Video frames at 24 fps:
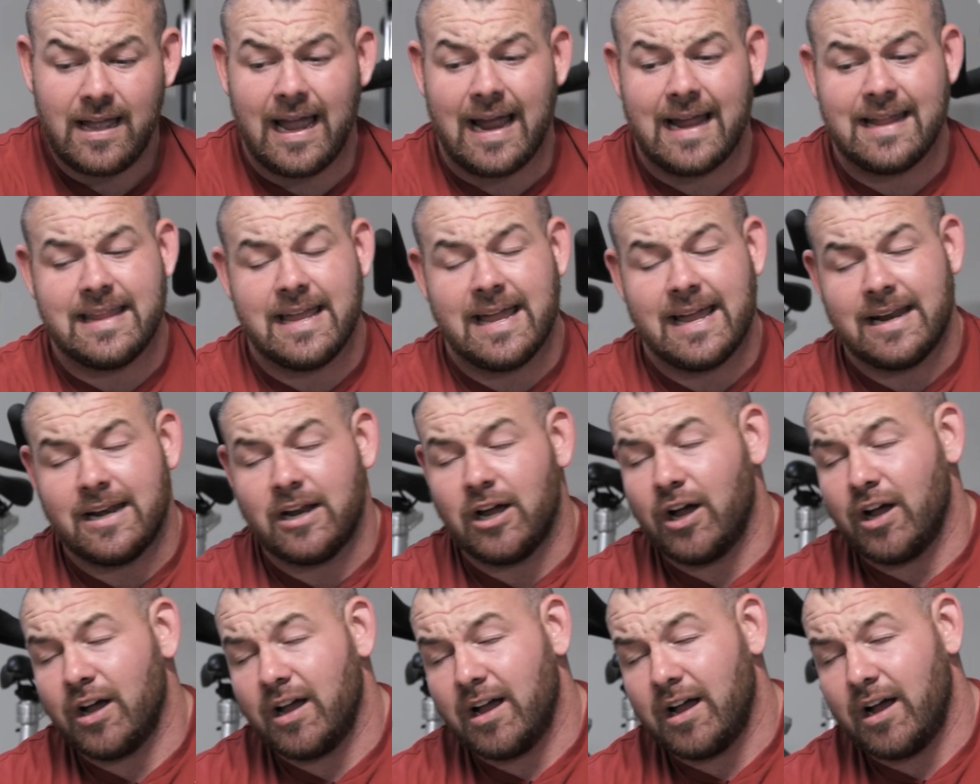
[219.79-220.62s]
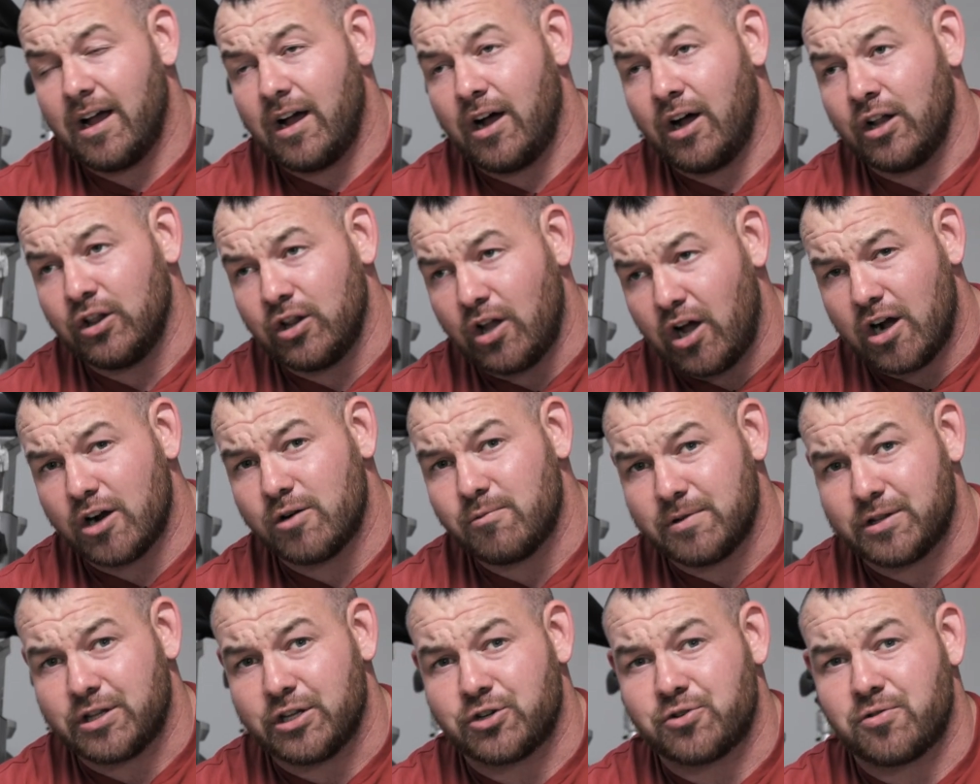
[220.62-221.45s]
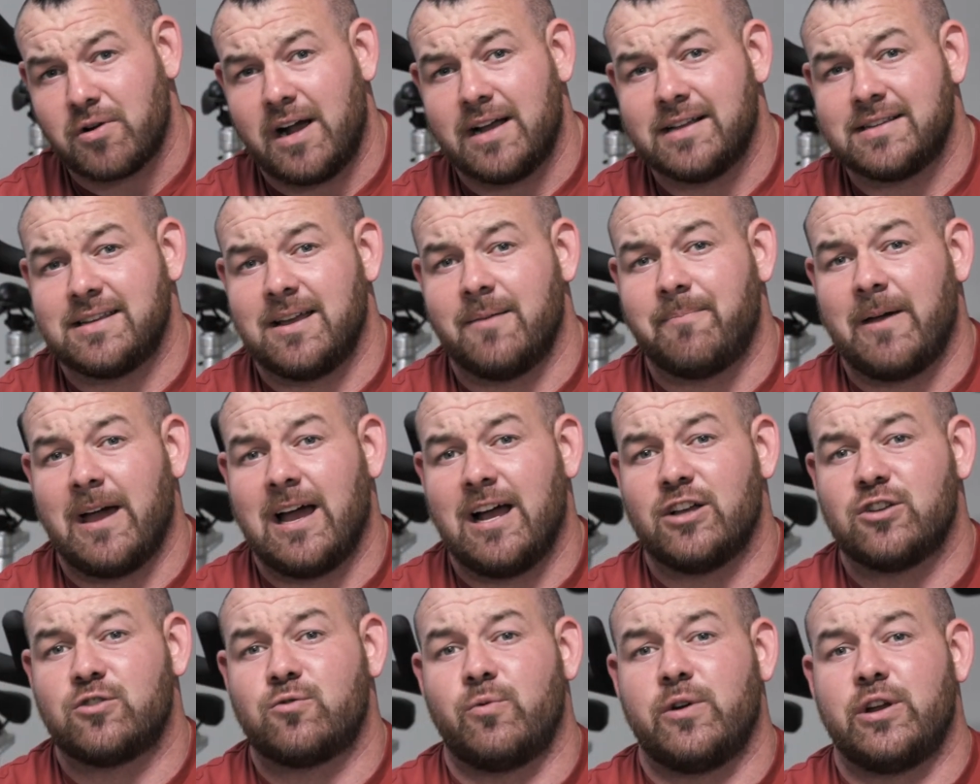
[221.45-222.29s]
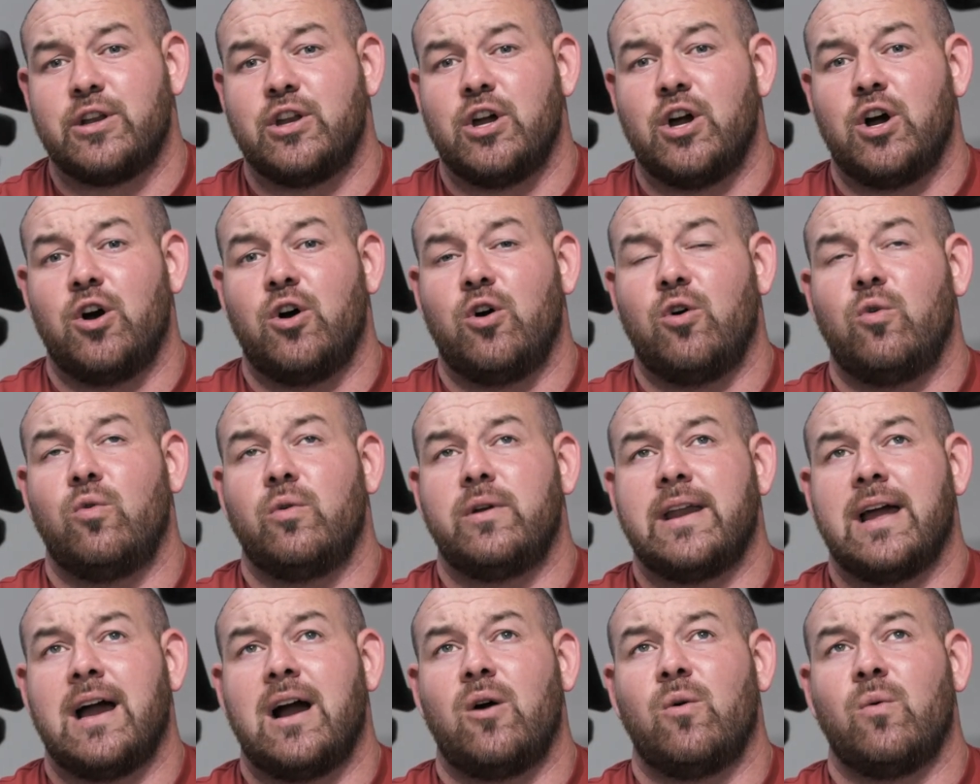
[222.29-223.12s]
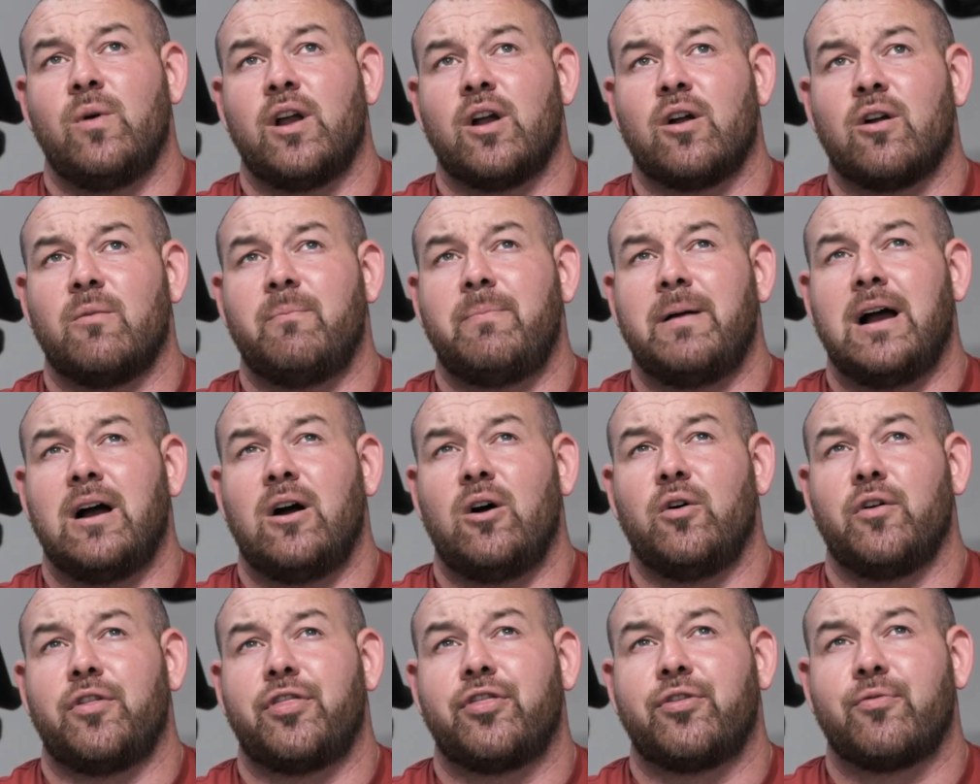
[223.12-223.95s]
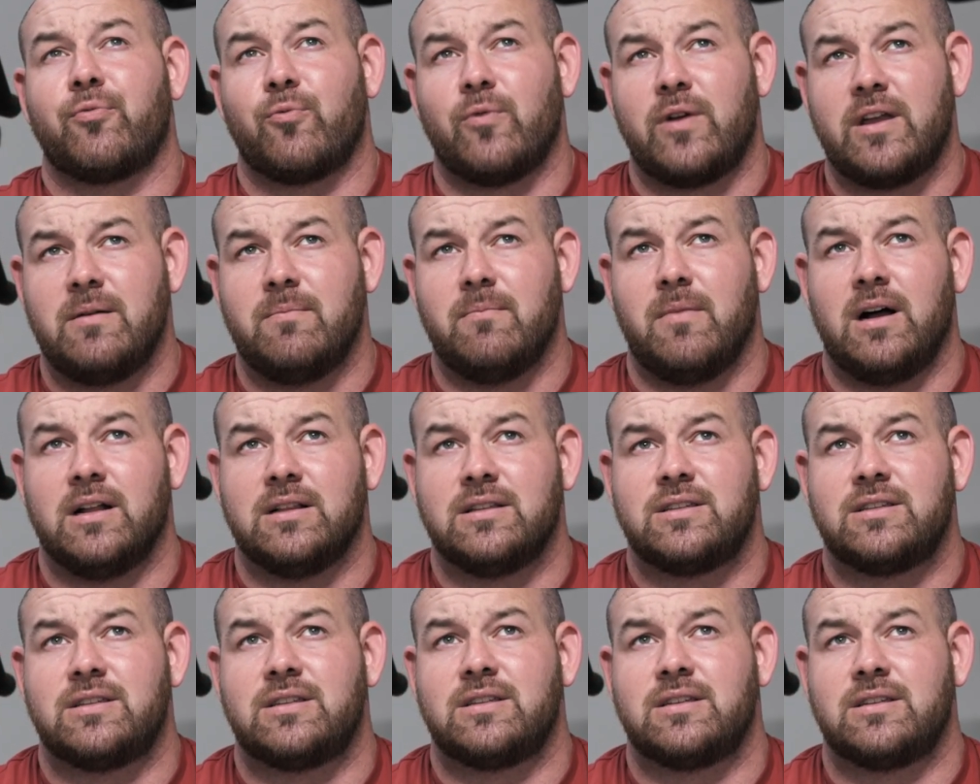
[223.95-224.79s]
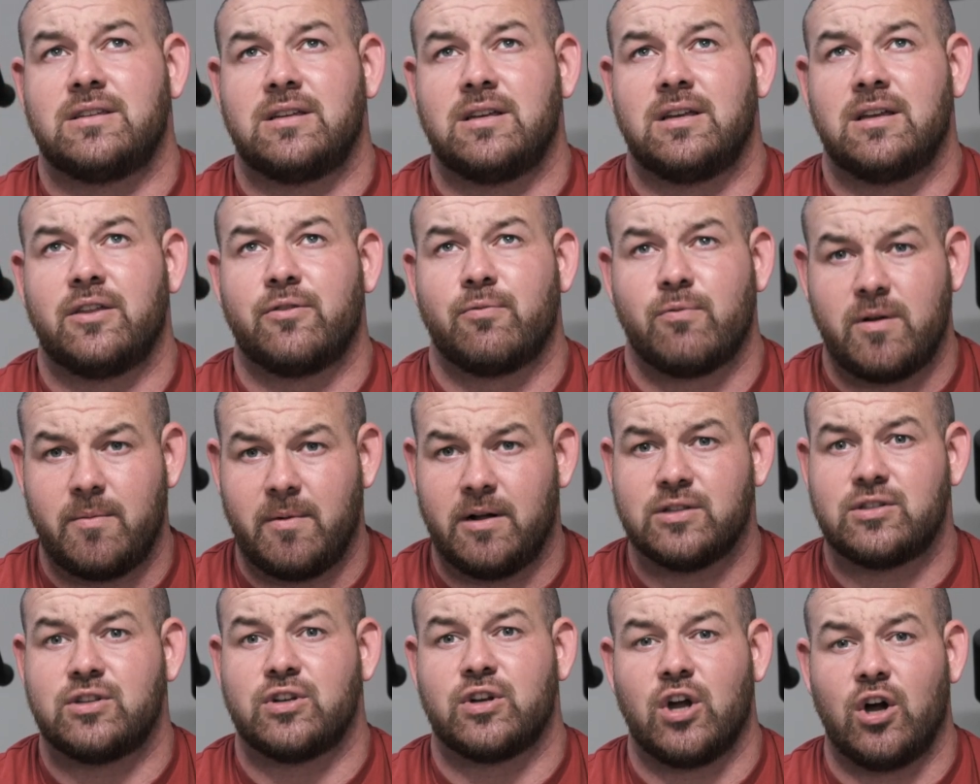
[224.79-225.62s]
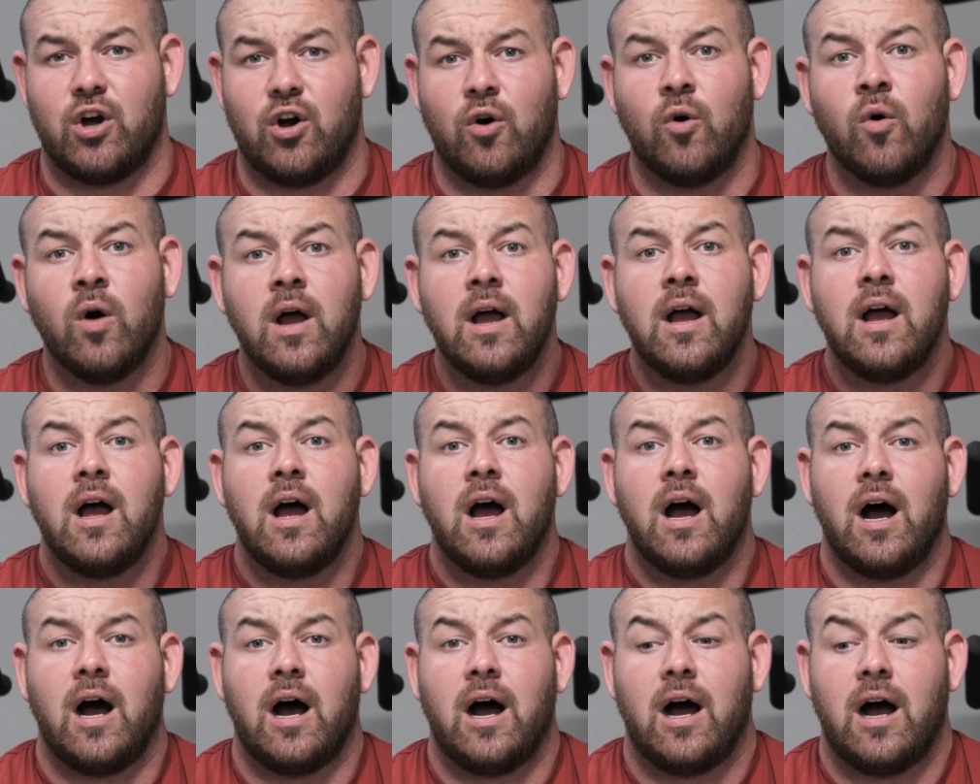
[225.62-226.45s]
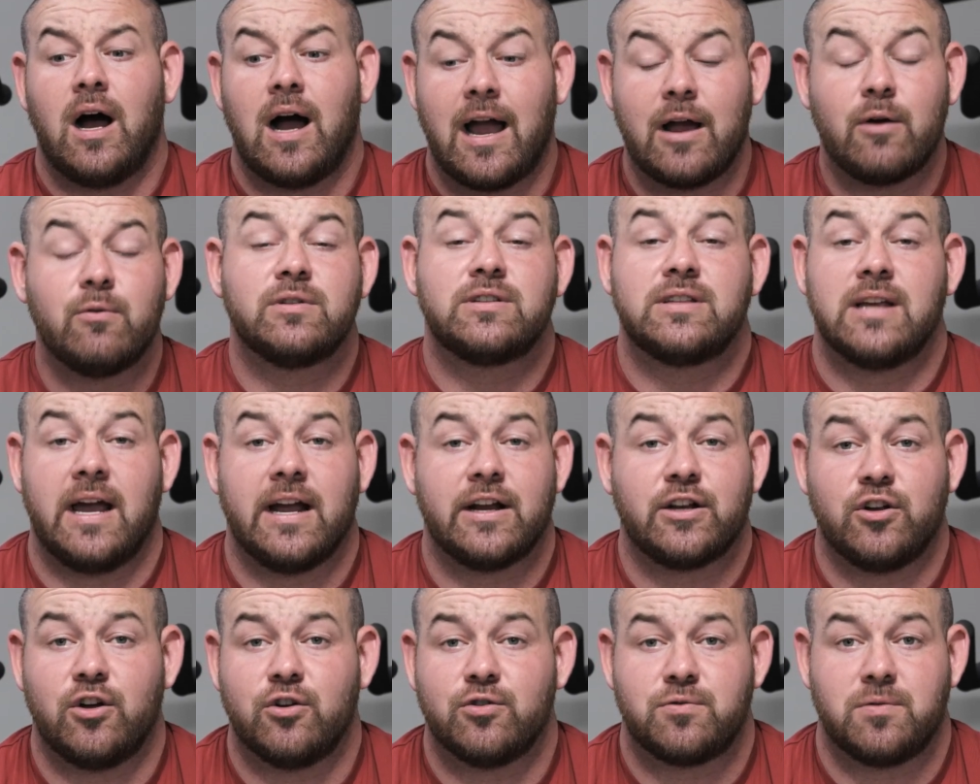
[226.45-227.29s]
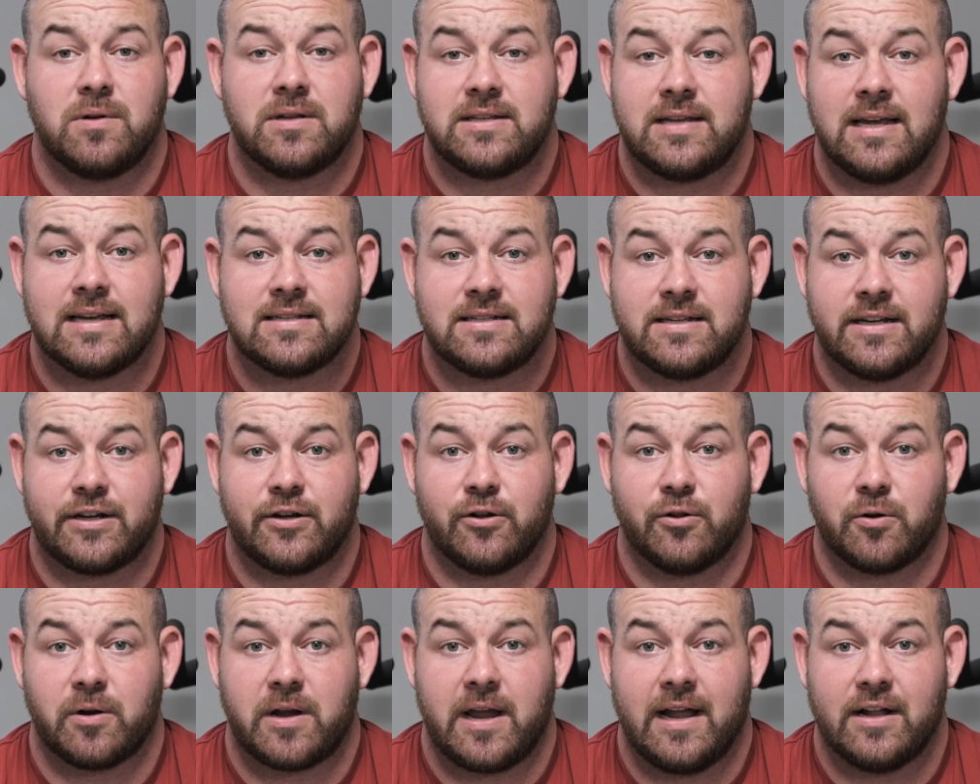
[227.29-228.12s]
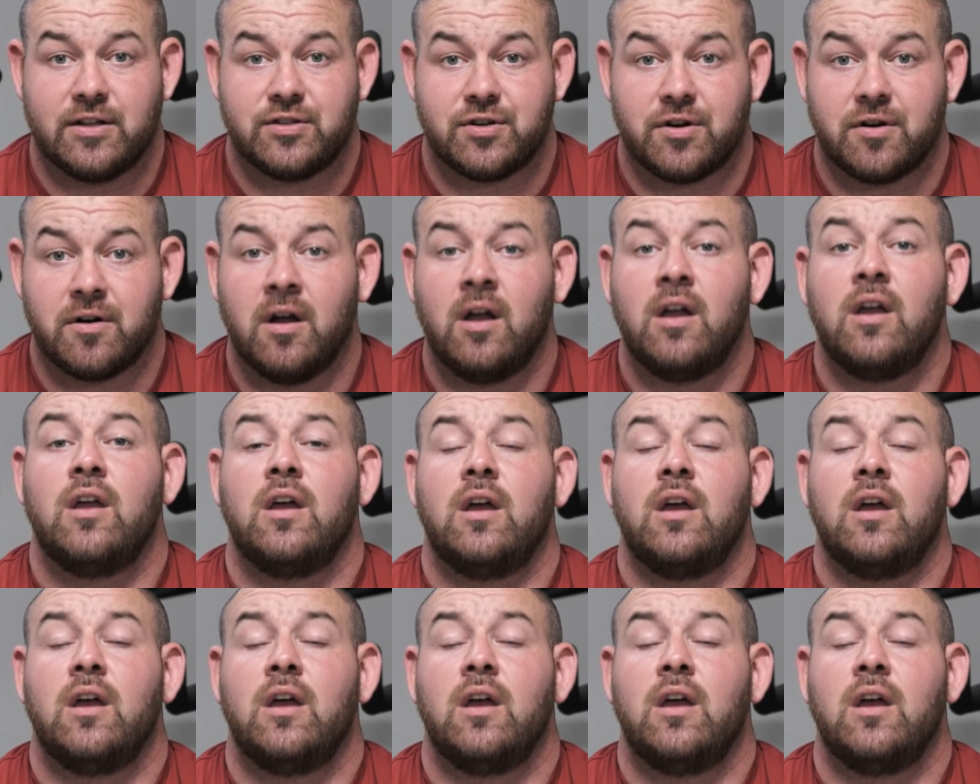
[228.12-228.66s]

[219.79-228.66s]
And then along with the tricep, as we know, now we are about three months ago, I was diagnosed with testicular cancer.